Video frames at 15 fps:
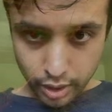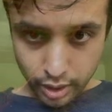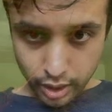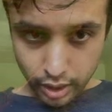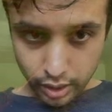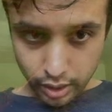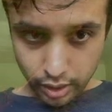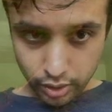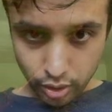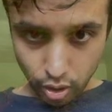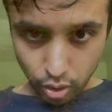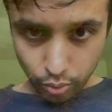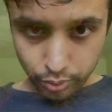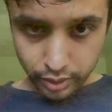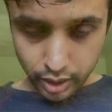and then the
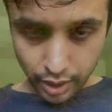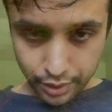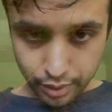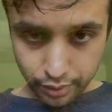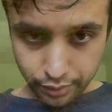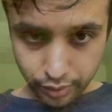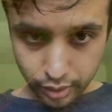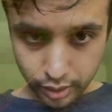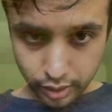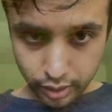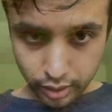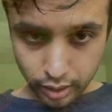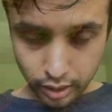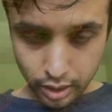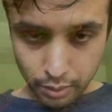only kind of
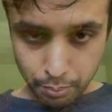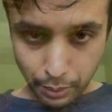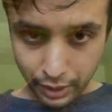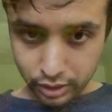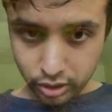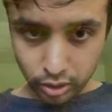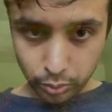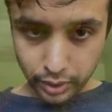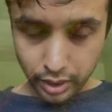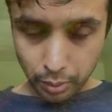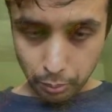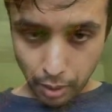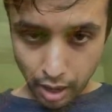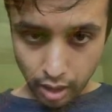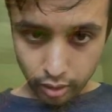it basically
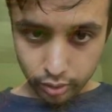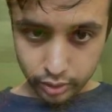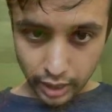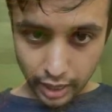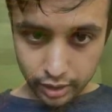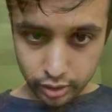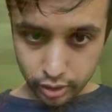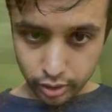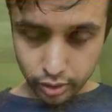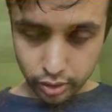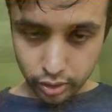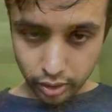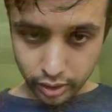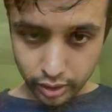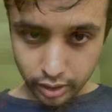compiled as
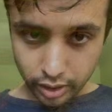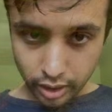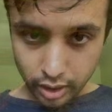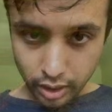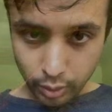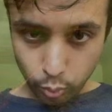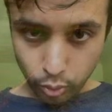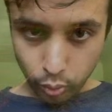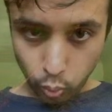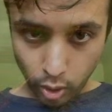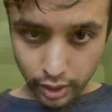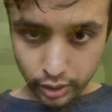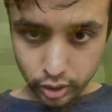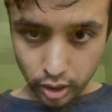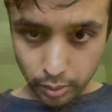is, with one
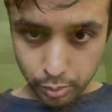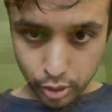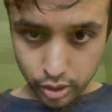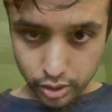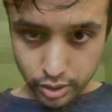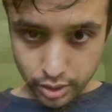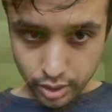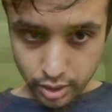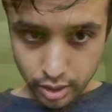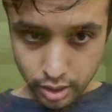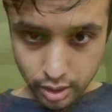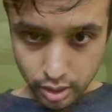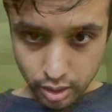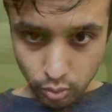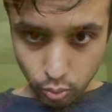exception,
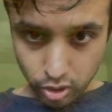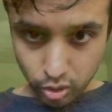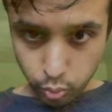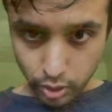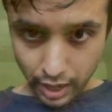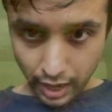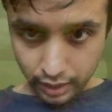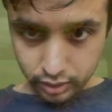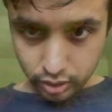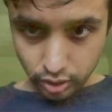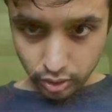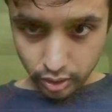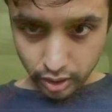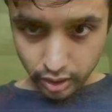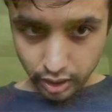which we had
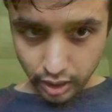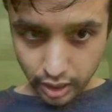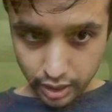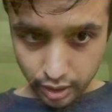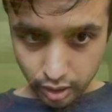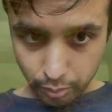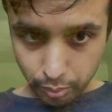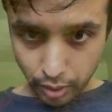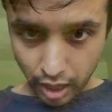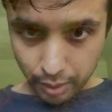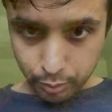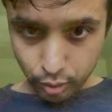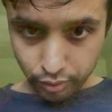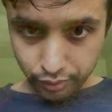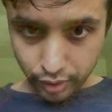to in our apply
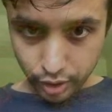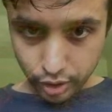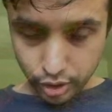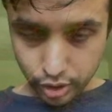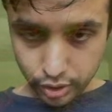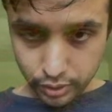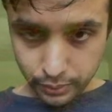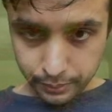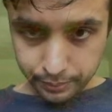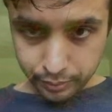move function,